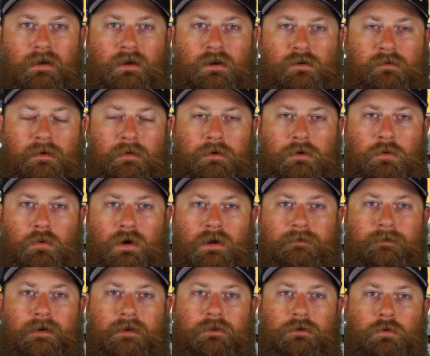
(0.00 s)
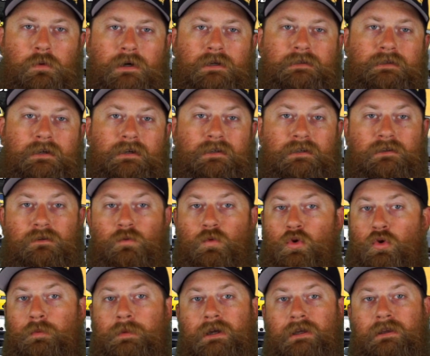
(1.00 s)
November 25th, 26th,
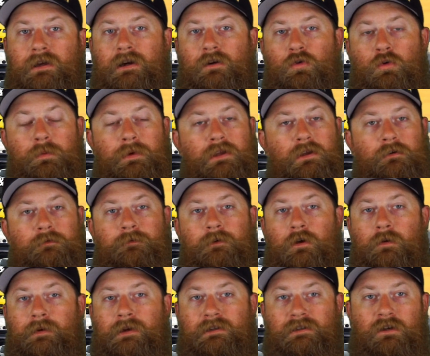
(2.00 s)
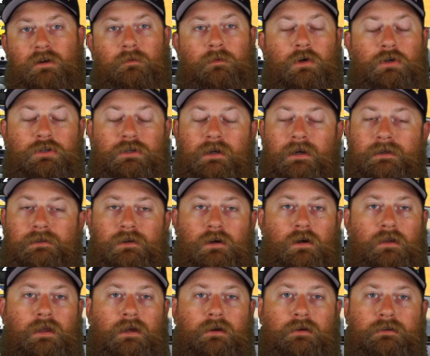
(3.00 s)
we'll be there. We'll be there filming, selling merchandise,
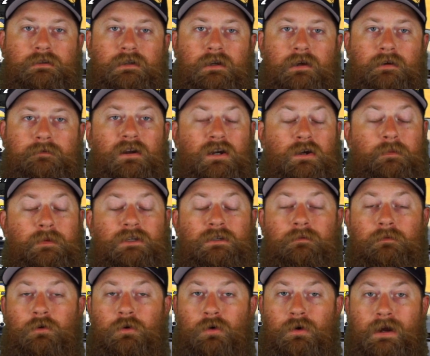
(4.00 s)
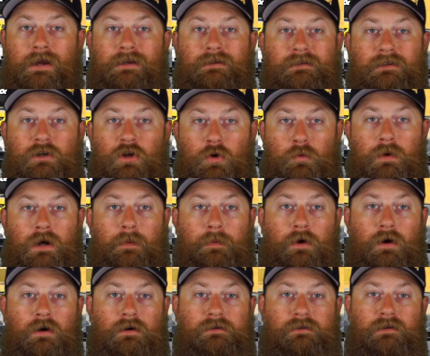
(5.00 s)
all that good stuff. There are gonna be some crazy no prep
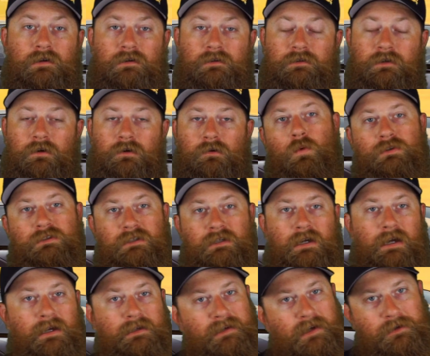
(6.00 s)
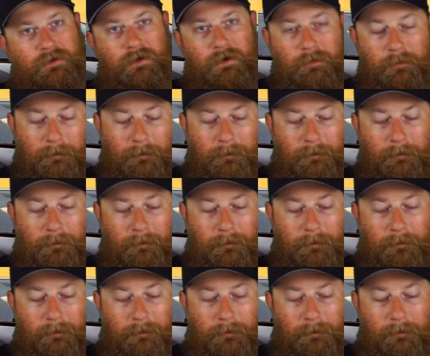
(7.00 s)
cars there. So we'll see you guys out there.